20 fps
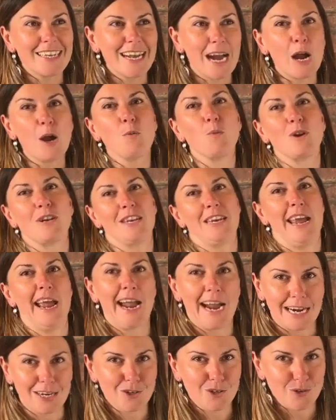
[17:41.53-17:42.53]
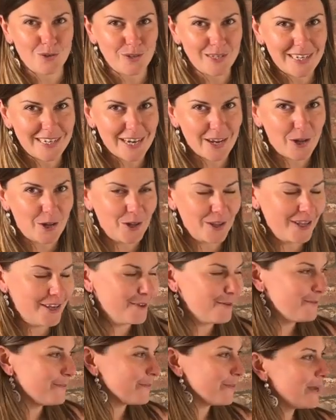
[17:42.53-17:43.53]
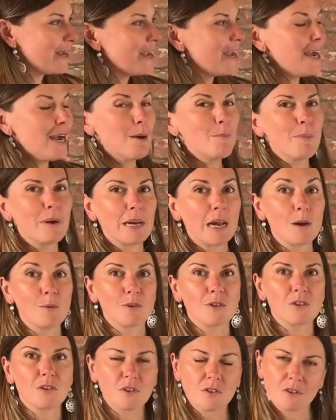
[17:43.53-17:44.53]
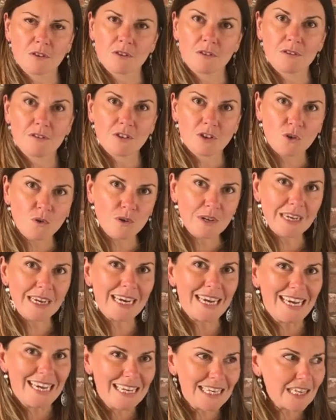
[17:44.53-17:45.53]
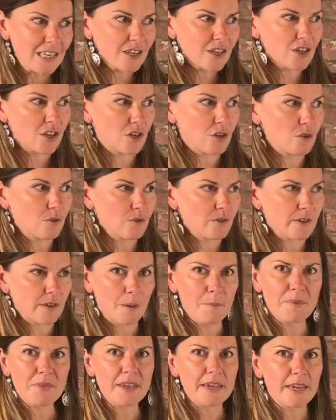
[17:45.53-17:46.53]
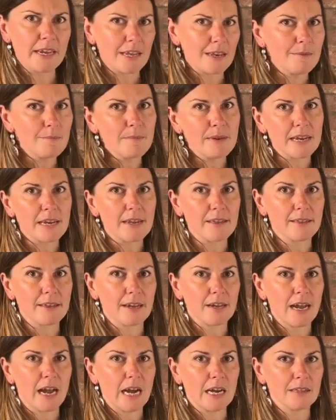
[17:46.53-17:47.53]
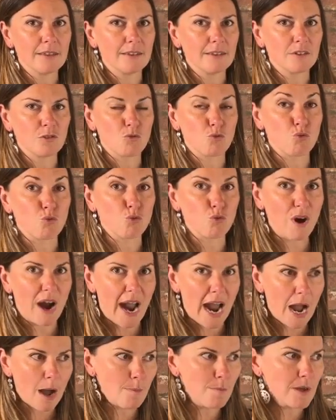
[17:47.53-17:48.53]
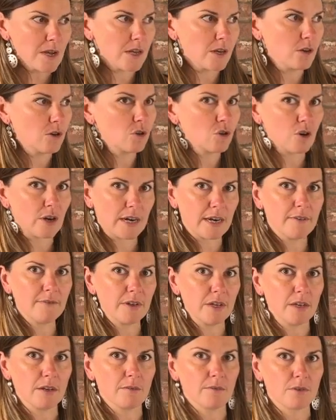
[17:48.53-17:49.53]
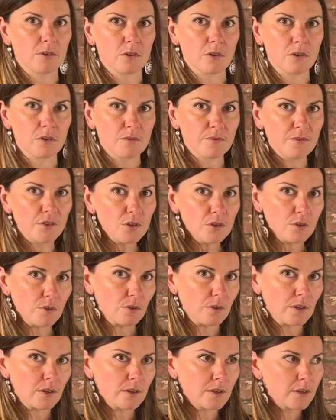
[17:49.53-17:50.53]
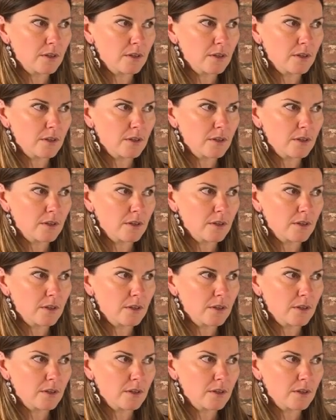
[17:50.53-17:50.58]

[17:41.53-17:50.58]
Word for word: I wouldn't actually kill him, but I was tuning into something in me that had this rabid craving for this food.